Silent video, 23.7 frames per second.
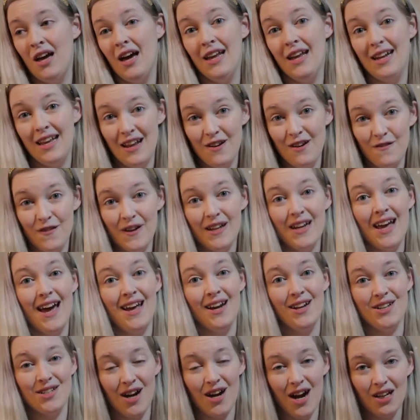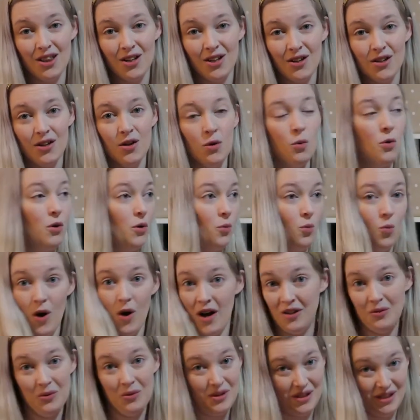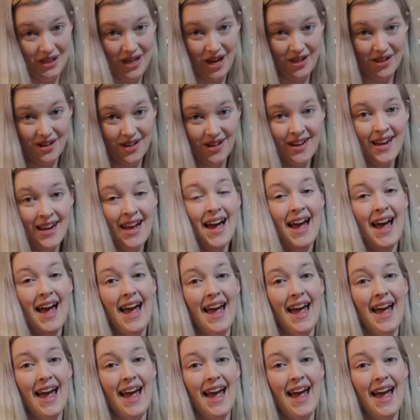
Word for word: an infant and a toddler, or one or the other.